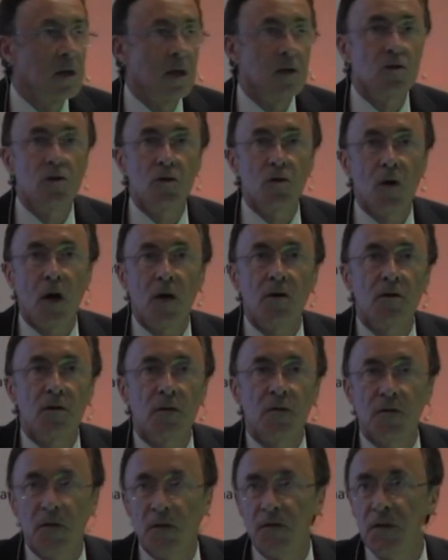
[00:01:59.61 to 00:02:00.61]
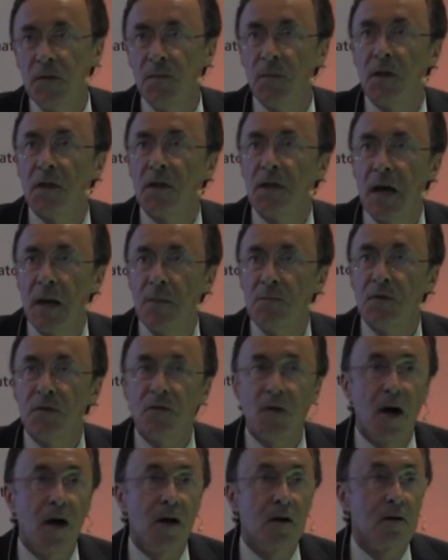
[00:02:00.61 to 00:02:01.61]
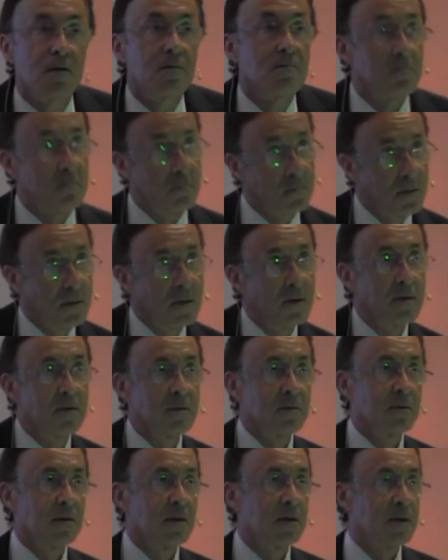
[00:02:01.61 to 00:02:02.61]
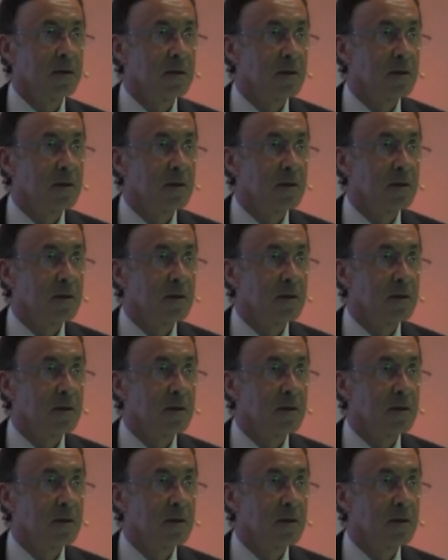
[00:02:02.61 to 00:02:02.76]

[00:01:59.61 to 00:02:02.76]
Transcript: and 250 milligrams of iron in